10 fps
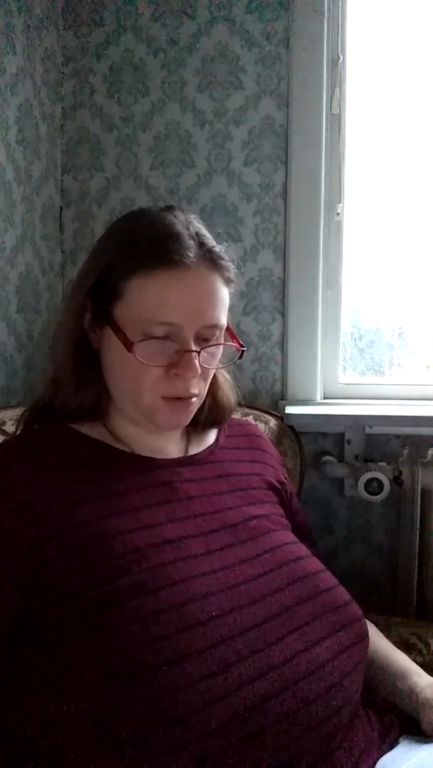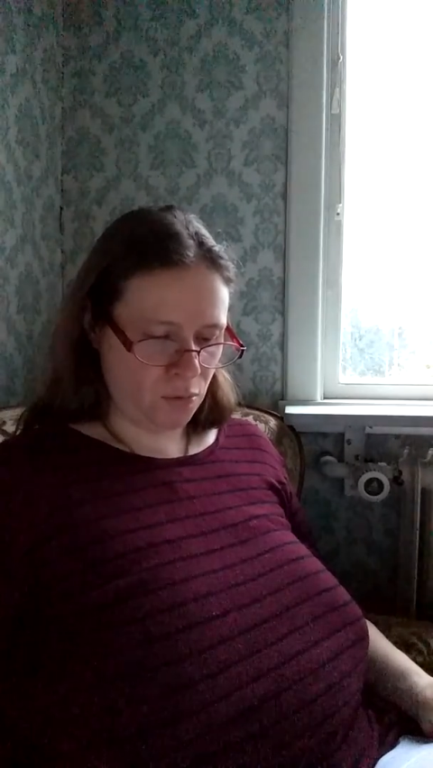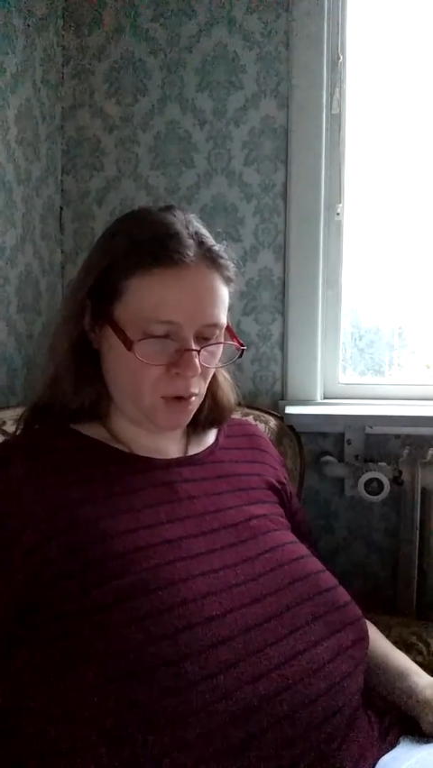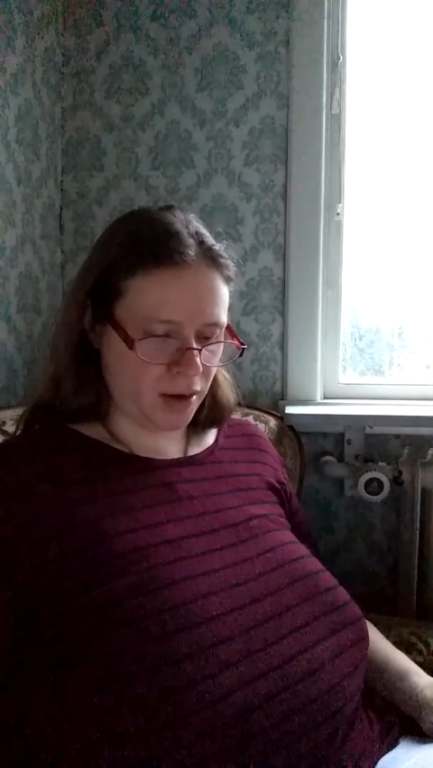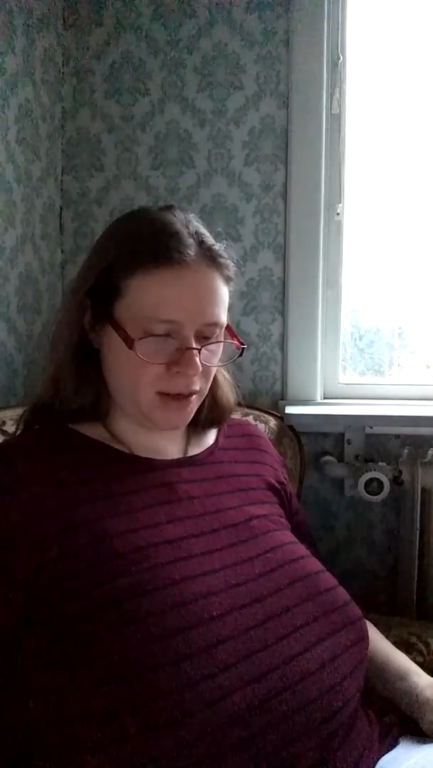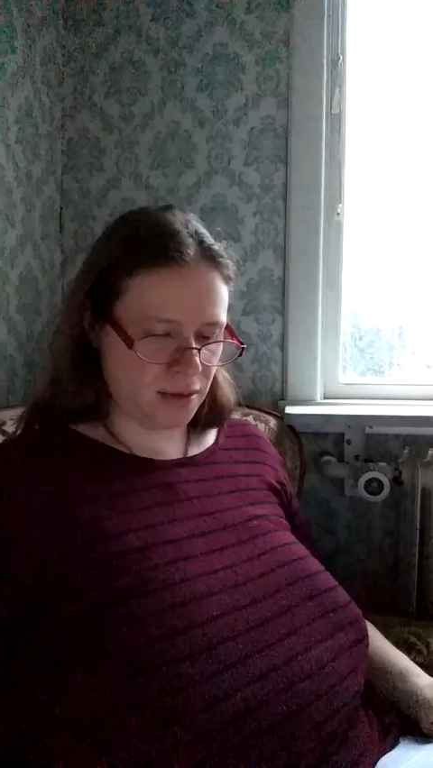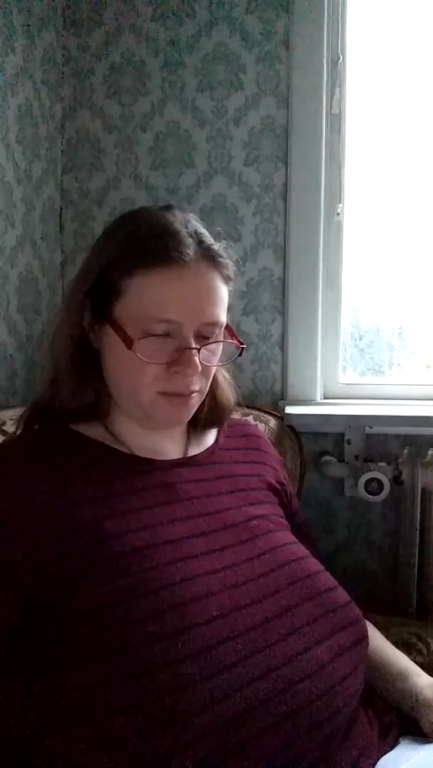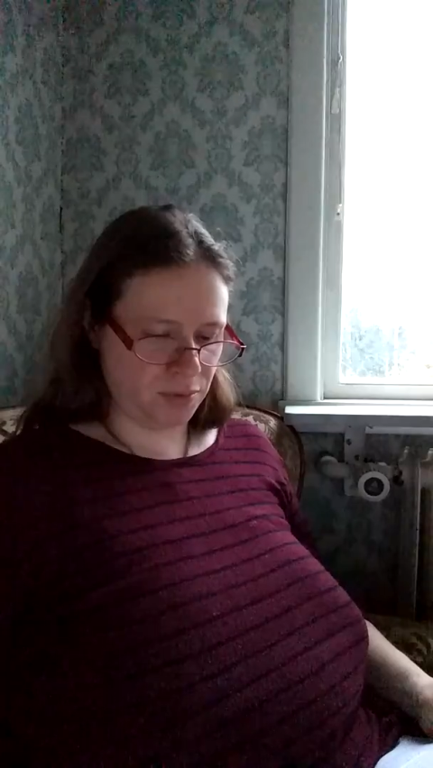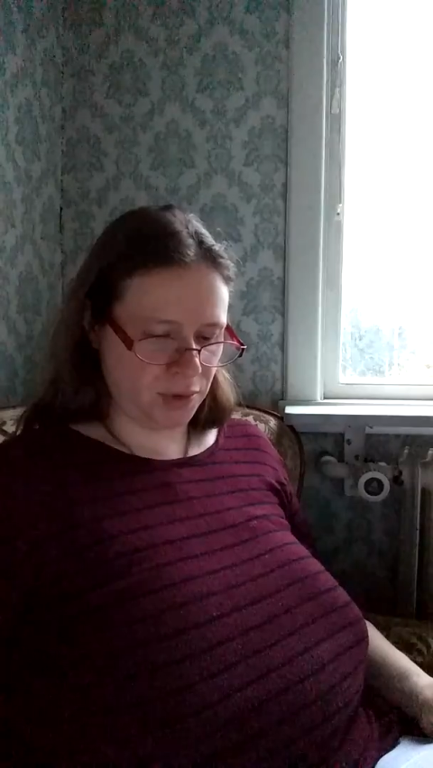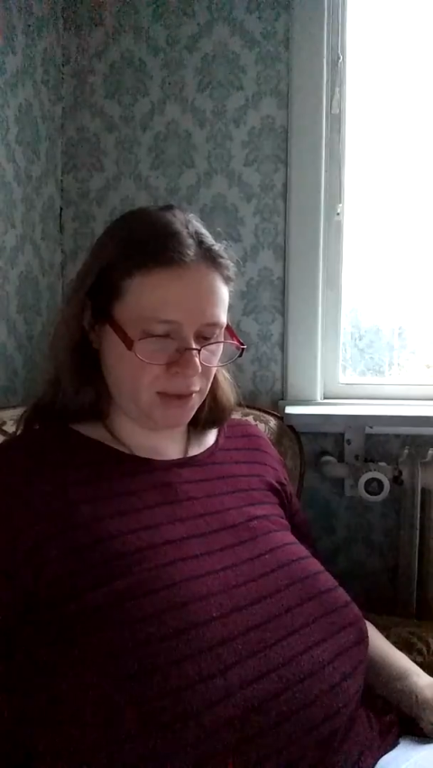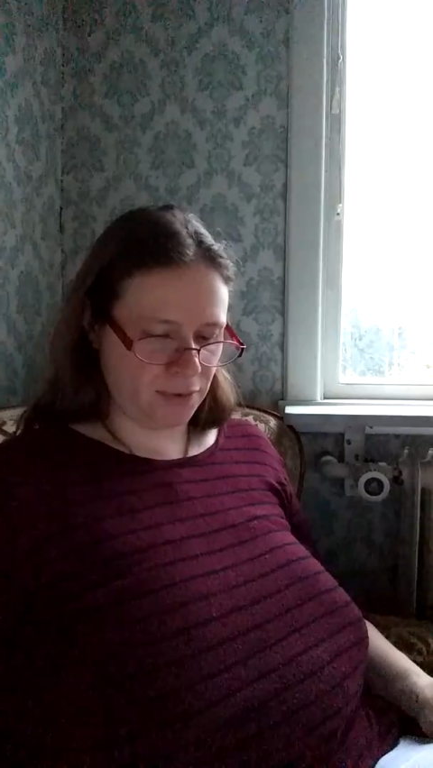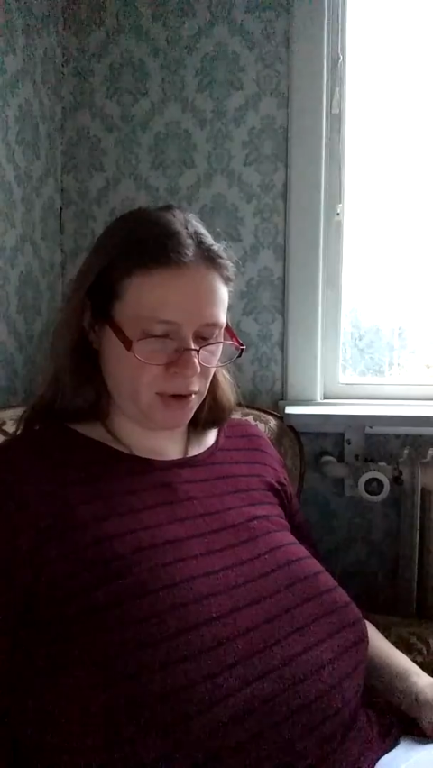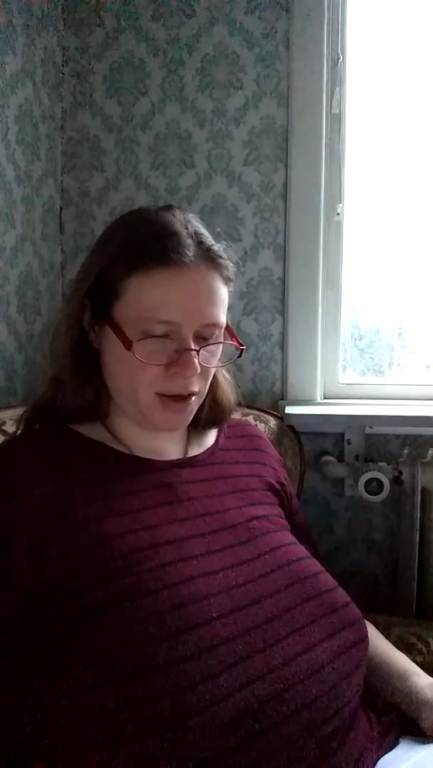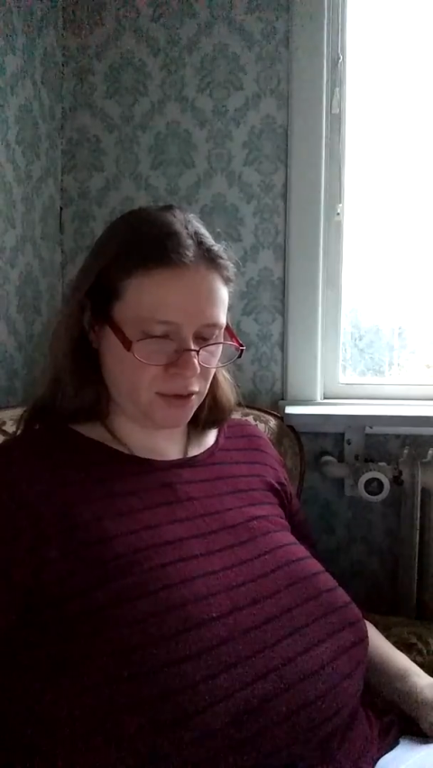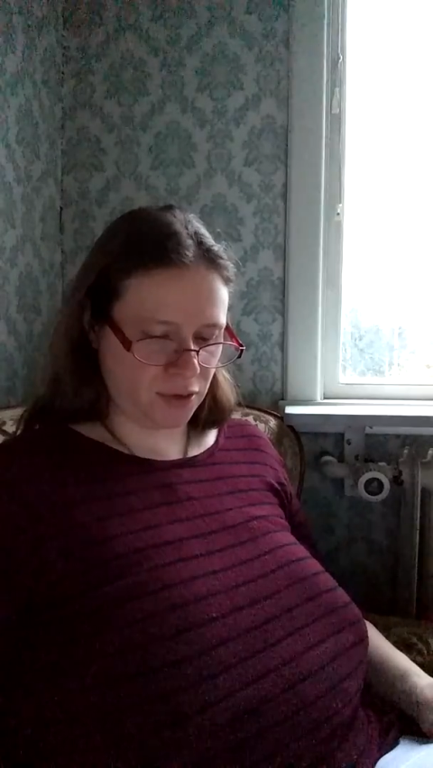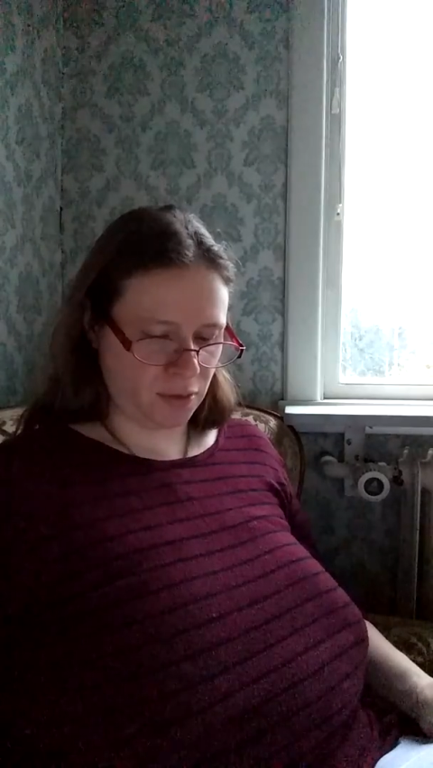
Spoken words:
While he didn't believe her answer